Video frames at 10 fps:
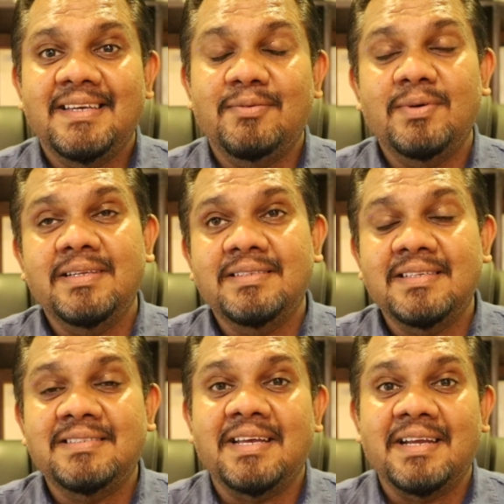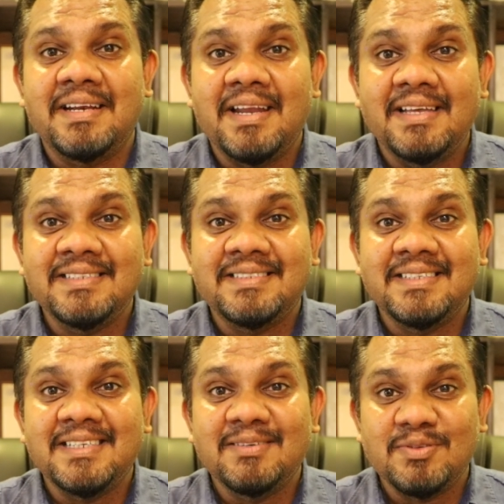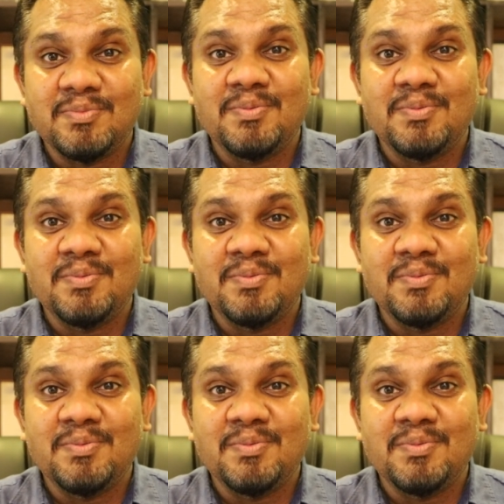Well, it's the second largest in terms of